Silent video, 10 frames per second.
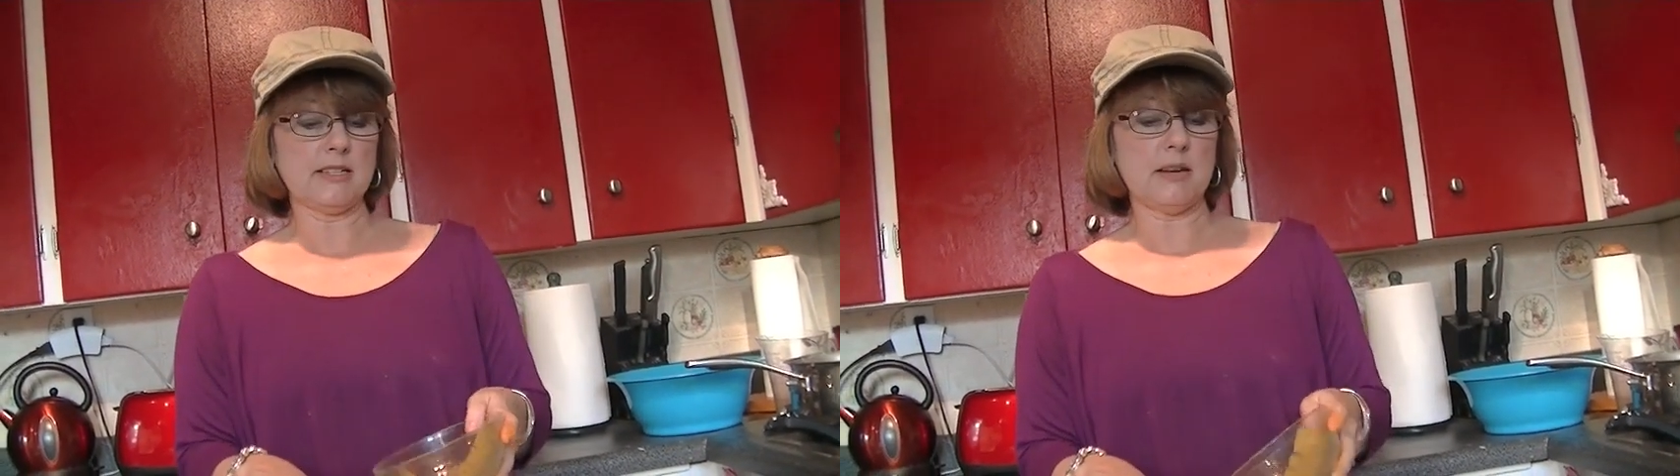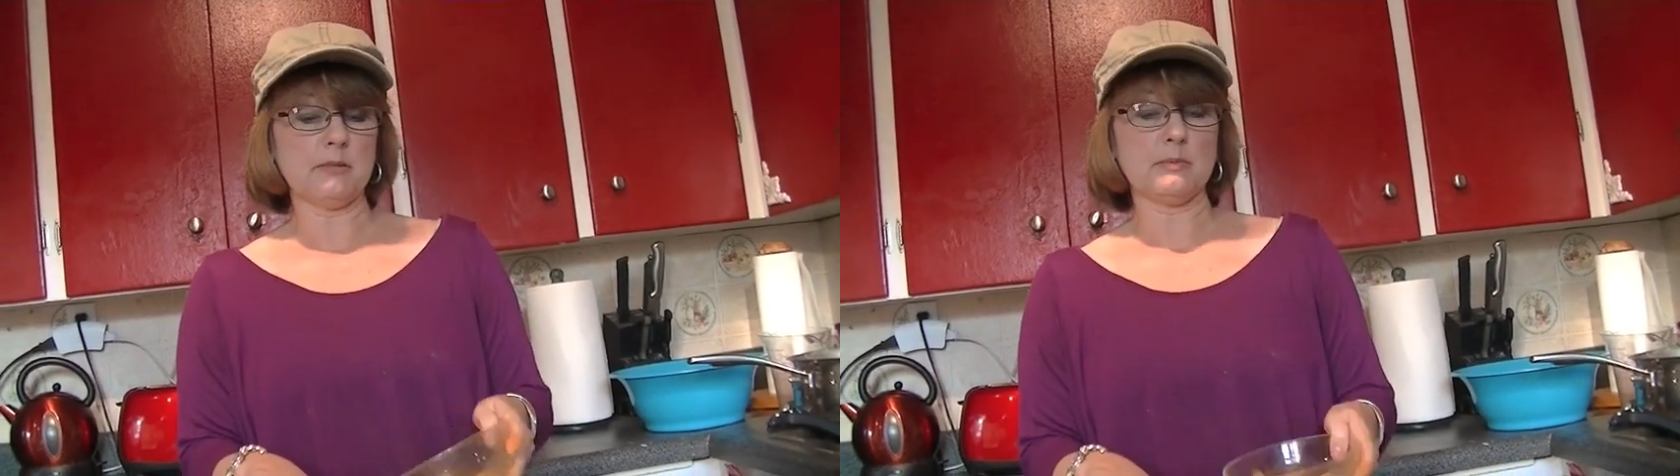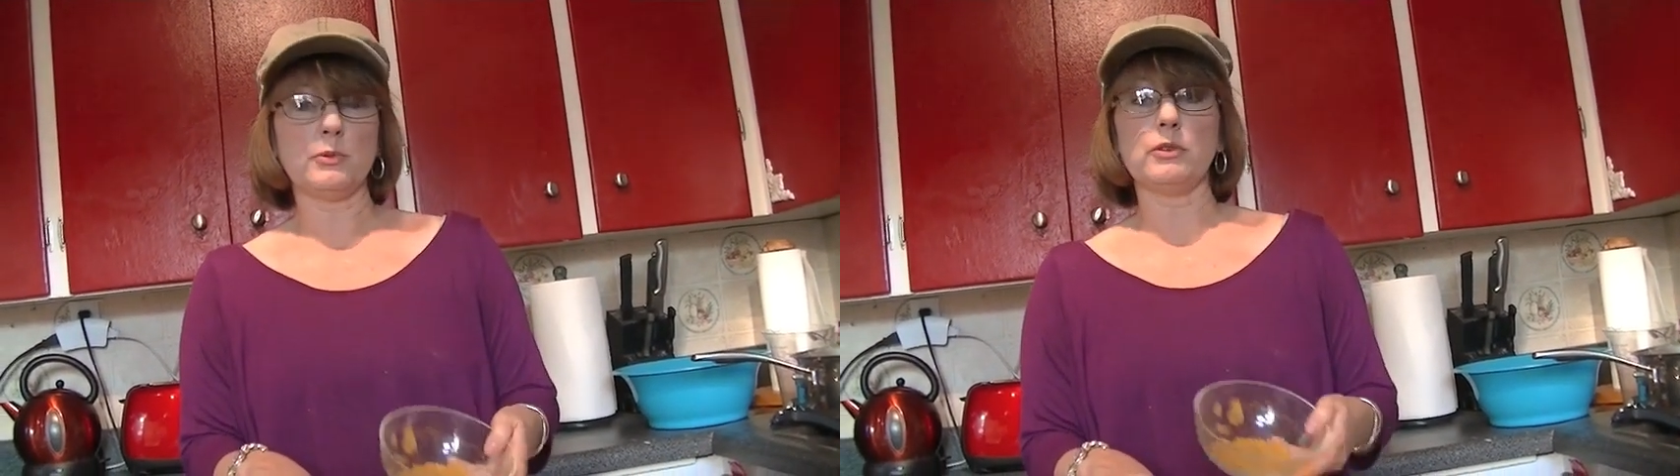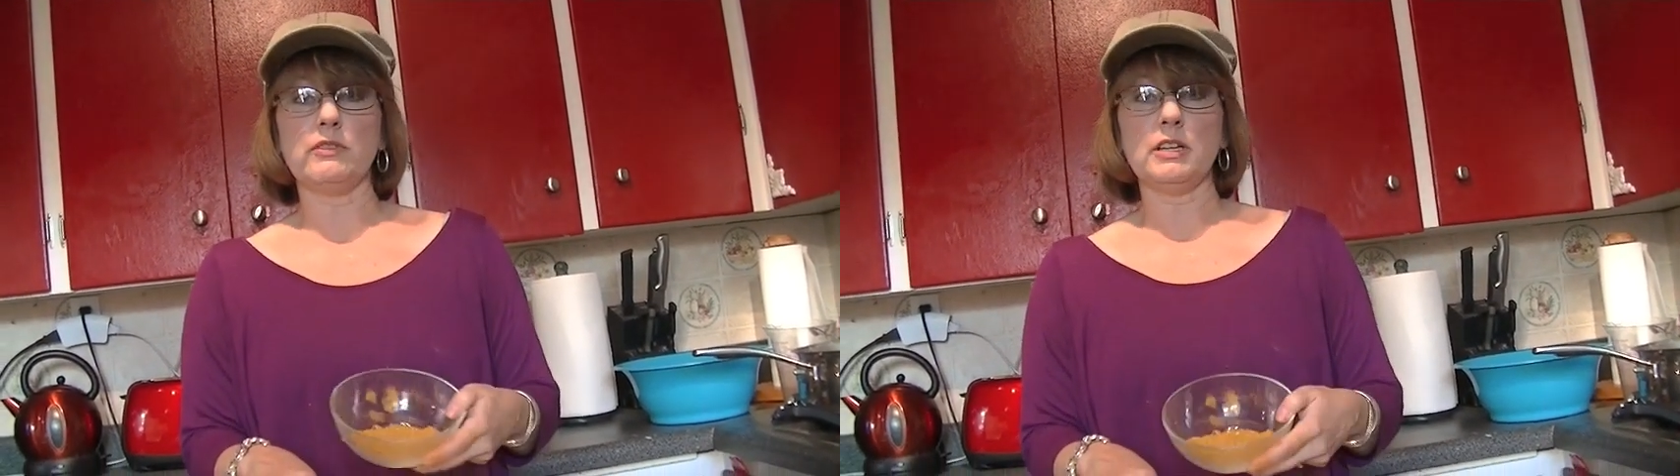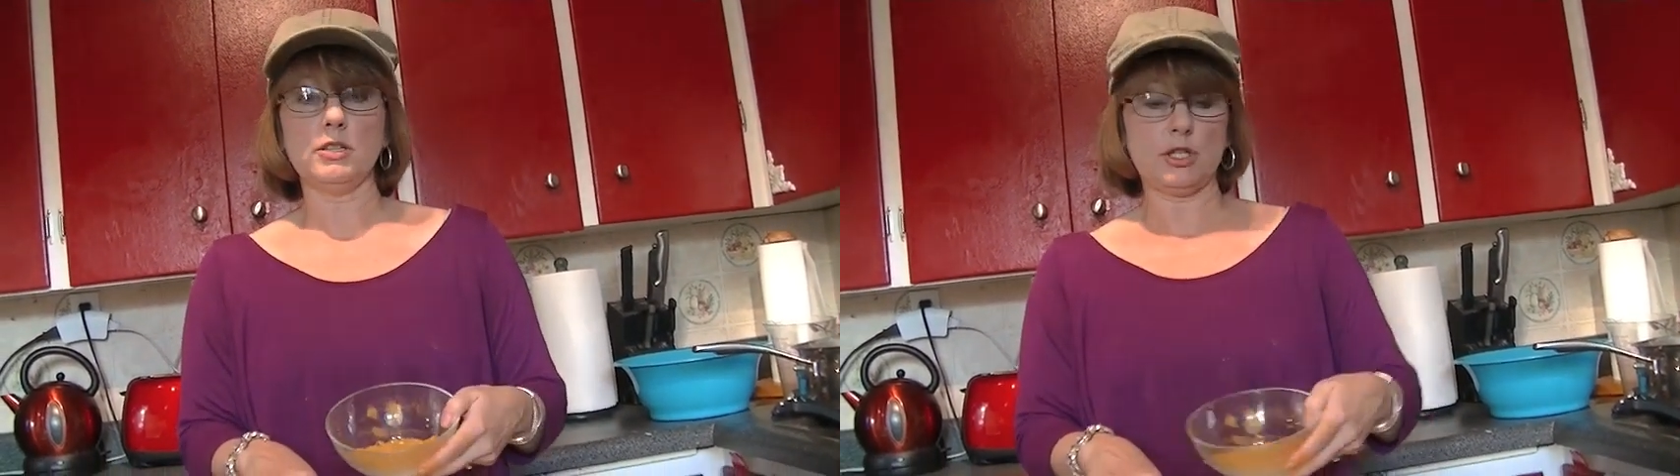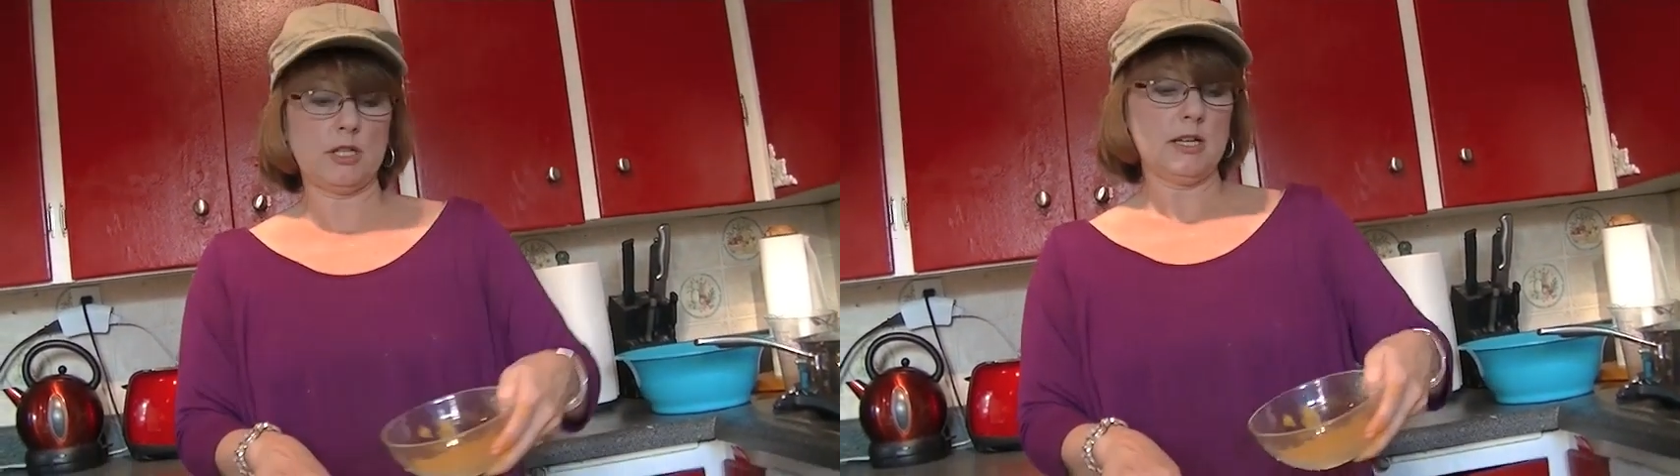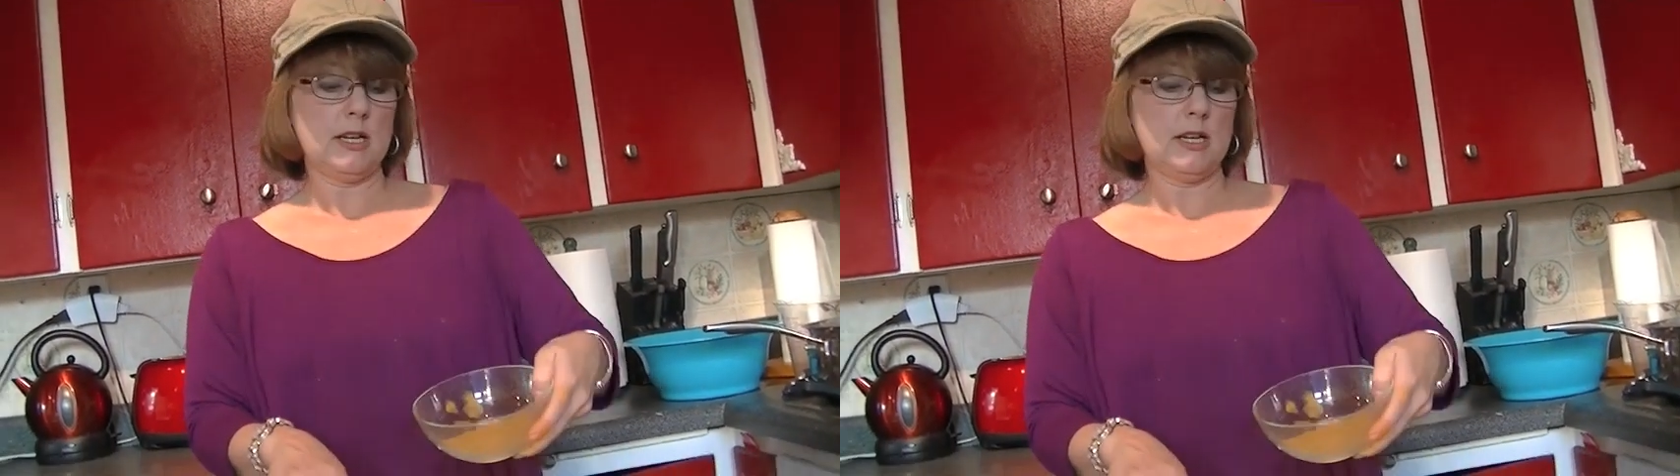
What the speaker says: a tablespoon of each.